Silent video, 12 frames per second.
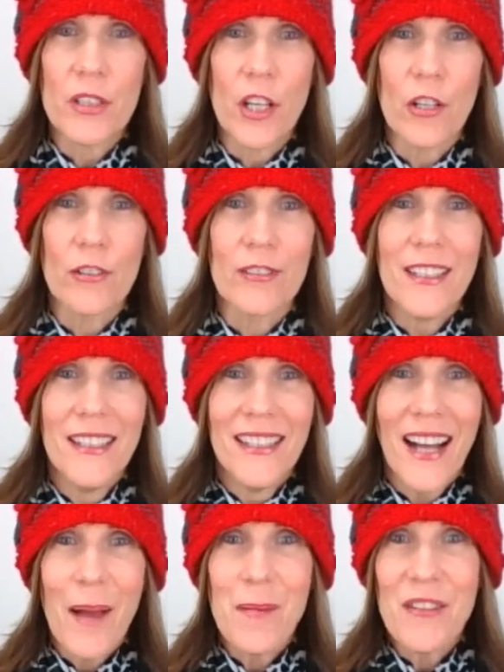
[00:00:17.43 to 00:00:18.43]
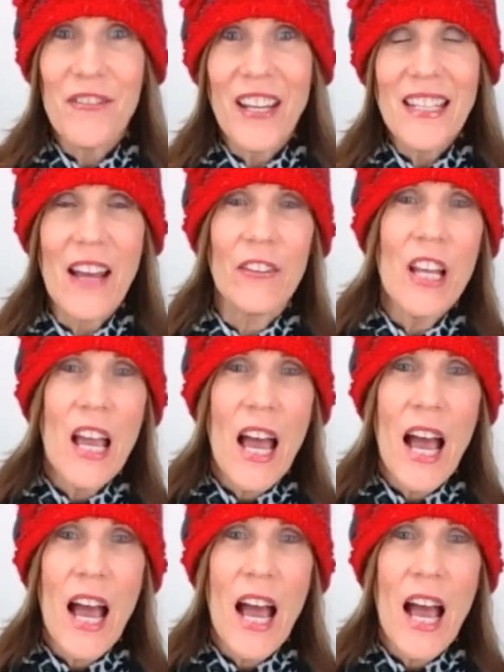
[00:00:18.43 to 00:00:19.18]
so I'm gonna find out.